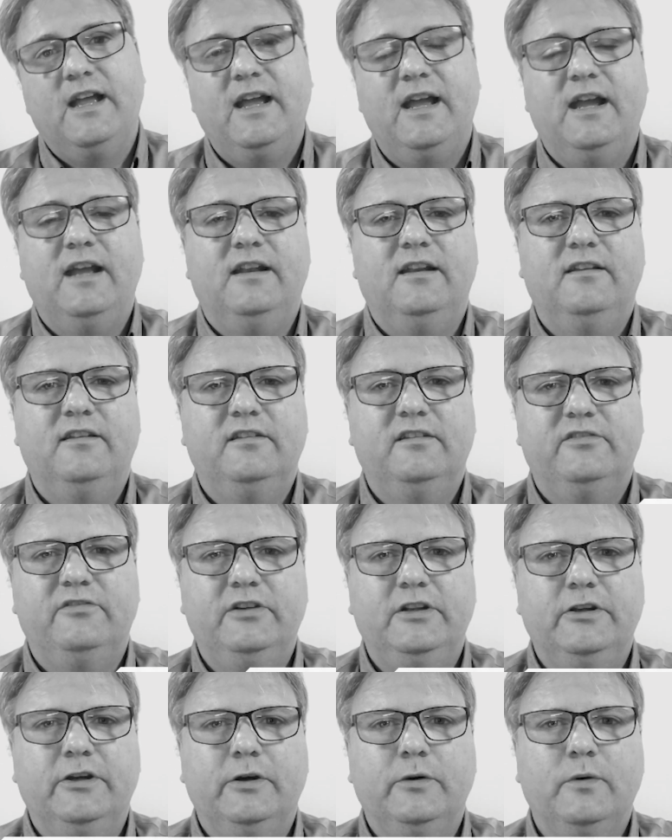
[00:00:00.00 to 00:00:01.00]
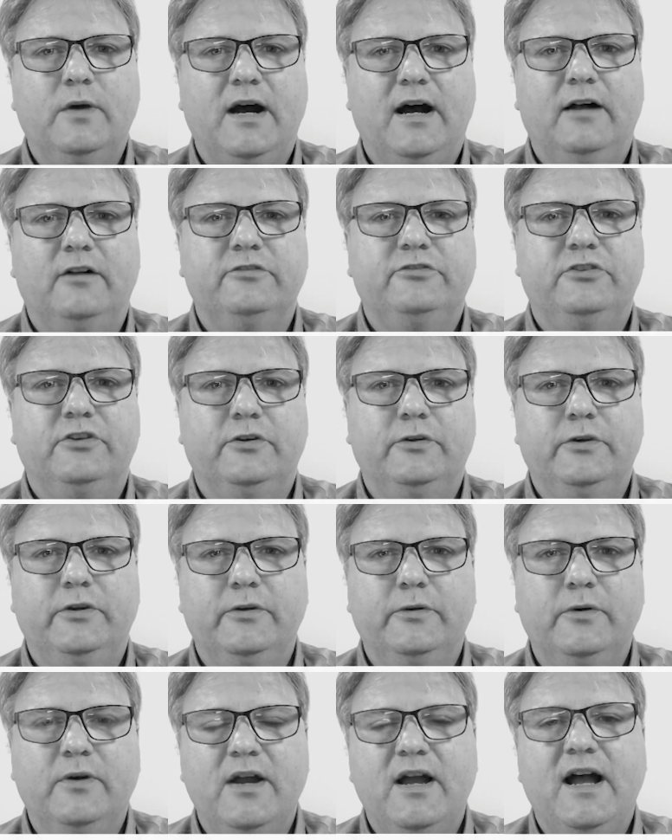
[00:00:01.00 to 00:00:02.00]
And in this video, I'll show
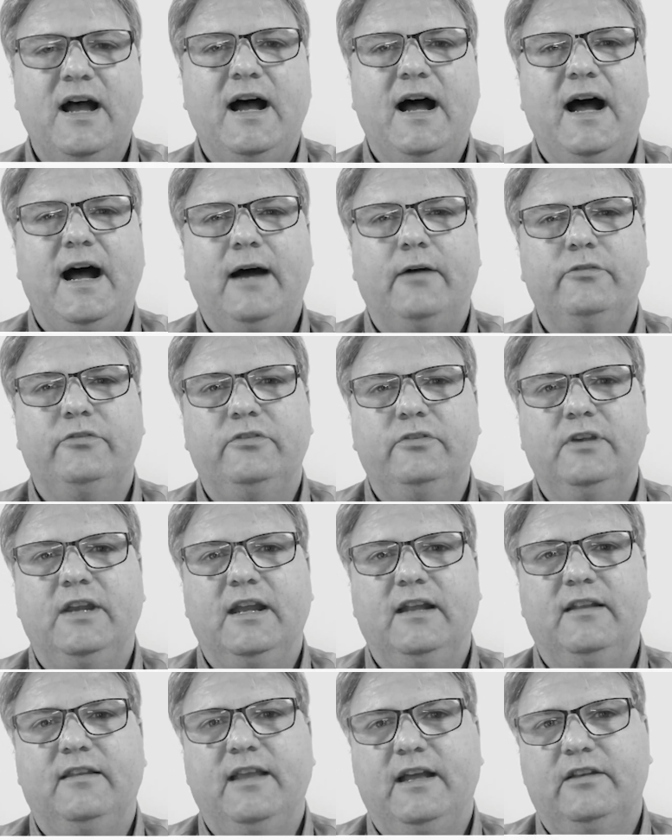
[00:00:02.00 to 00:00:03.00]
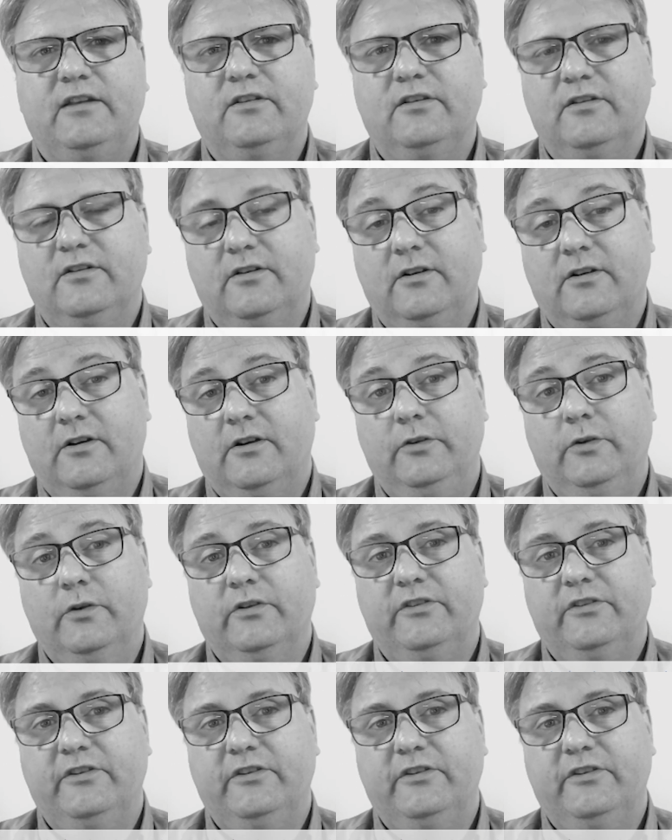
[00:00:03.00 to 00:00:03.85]
you how to get that on your